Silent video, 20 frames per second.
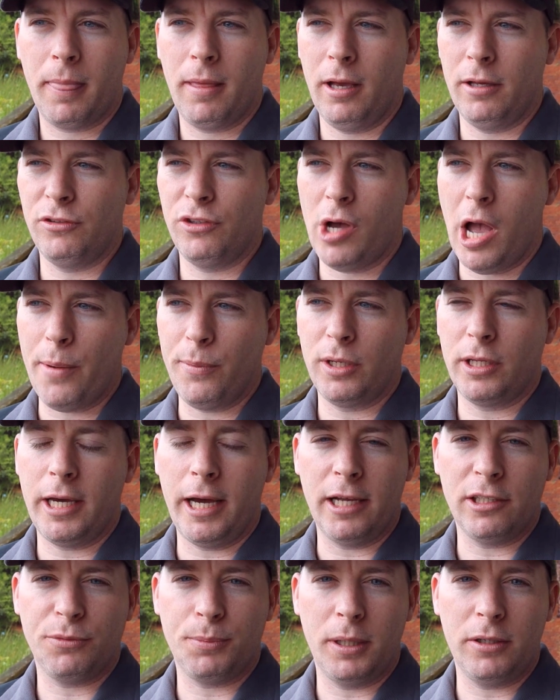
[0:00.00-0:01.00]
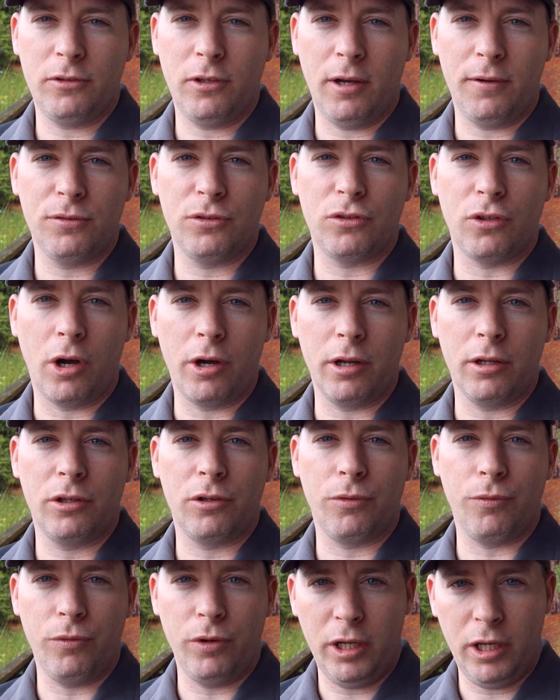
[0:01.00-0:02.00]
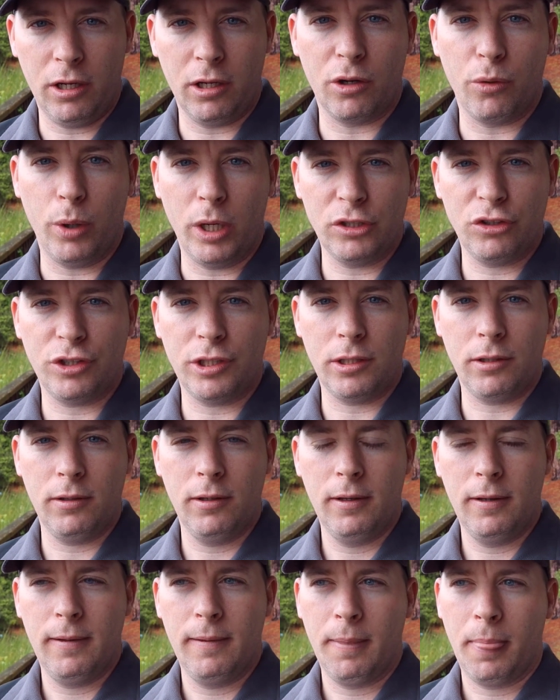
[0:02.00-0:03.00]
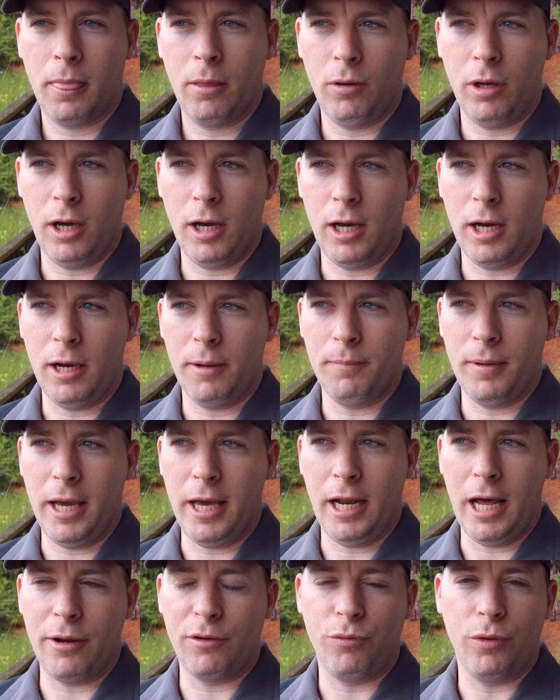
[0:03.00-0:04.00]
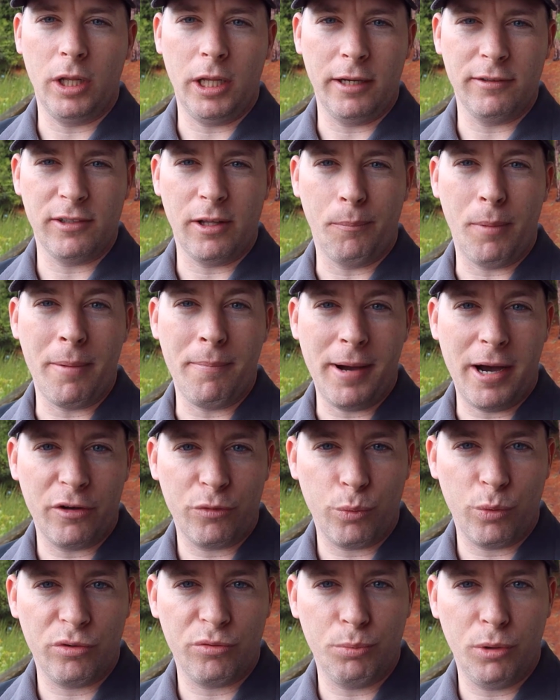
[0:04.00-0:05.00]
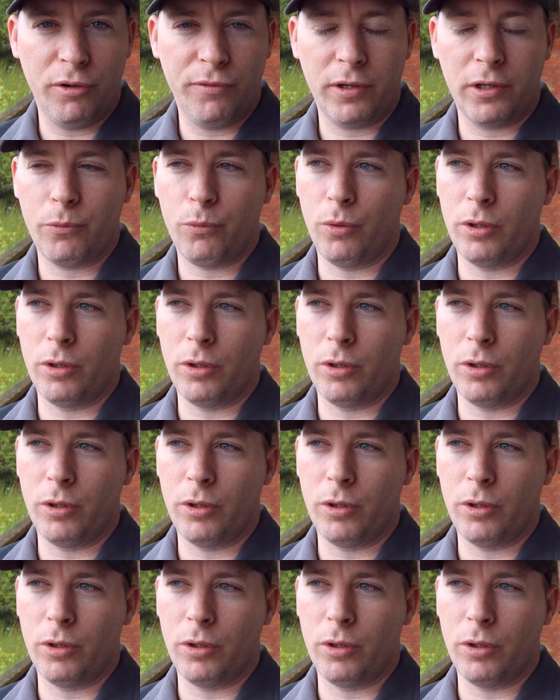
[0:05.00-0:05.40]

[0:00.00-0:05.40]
And so I would catch myself starting to read a question, and I'd realize that my mouth was moving.